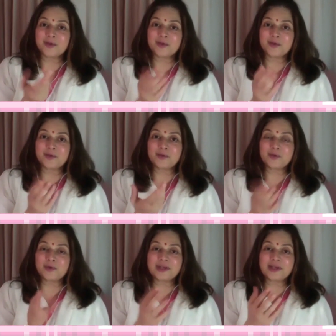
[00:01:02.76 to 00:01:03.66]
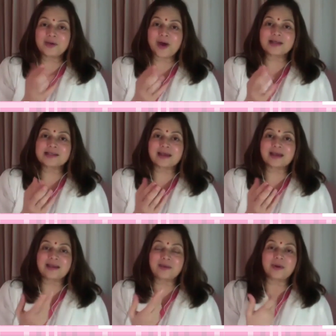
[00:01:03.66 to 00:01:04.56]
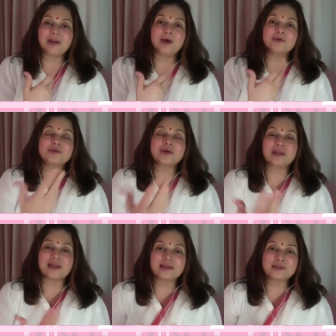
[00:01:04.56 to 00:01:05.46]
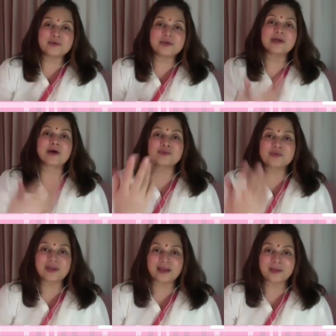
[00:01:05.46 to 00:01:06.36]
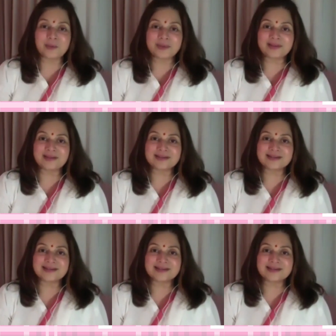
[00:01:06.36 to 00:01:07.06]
you don't need to ask anyone how to connect to it, how to align with it.